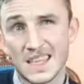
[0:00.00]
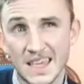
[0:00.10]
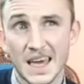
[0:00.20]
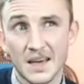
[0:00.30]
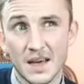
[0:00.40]
to
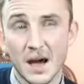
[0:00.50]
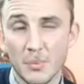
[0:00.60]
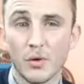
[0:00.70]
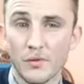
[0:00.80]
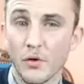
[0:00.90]
get
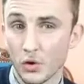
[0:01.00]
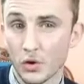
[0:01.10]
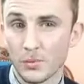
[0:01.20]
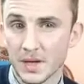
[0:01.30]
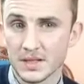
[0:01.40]
a
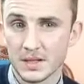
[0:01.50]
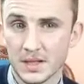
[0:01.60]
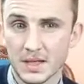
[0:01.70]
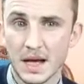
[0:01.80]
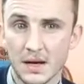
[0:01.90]
portfolio,
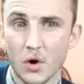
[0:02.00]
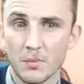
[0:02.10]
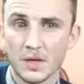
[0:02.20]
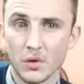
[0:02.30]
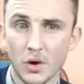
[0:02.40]
basically. That
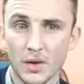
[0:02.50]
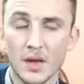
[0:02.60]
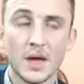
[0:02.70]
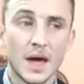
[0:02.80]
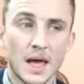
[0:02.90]
got me
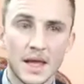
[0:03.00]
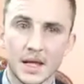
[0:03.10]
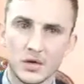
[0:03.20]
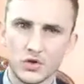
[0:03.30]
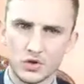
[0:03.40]
going, and
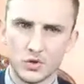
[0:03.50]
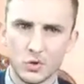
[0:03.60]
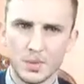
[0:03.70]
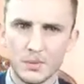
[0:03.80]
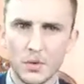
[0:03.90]
then I could
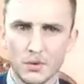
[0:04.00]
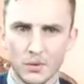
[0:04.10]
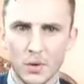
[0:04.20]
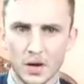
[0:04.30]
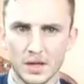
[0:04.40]
show people
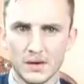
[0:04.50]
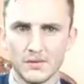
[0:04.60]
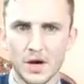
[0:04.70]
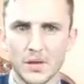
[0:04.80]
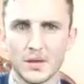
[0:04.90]
the work that
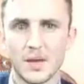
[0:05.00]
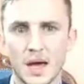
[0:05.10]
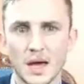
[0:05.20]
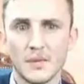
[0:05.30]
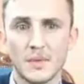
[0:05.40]
I've done.
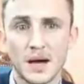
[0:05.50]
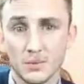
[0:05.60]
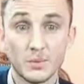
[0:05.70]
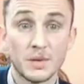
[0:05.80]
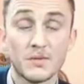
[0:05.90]

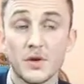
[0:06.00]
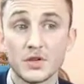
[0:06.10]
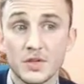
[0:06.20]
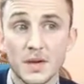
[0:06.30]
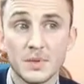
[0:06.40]
That would be the
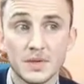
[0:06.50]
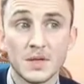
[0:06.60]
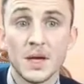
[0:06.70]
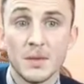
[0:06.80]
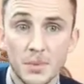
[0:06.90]
first step,
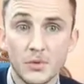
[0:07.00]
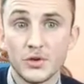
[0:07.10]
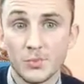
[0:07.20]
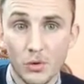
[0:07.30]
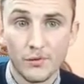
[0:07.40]
is
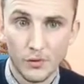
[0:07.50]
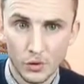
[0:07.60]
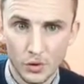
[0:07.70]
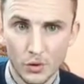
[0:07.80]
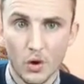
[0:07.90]
build your
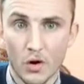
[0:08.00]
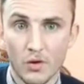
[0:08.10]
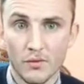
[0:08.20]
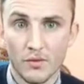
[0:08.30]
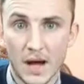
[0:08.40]
portfolio
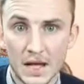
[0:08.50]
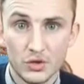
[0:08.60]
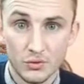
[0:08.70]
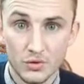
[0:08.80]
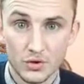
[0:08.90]
of
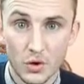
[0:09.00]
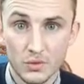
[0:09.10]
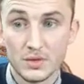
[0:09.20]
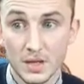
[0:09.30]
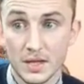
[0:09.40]
actual
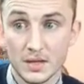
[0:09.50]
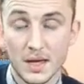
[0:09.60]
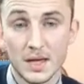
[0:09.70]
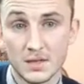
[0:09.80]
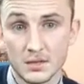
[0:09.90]
results and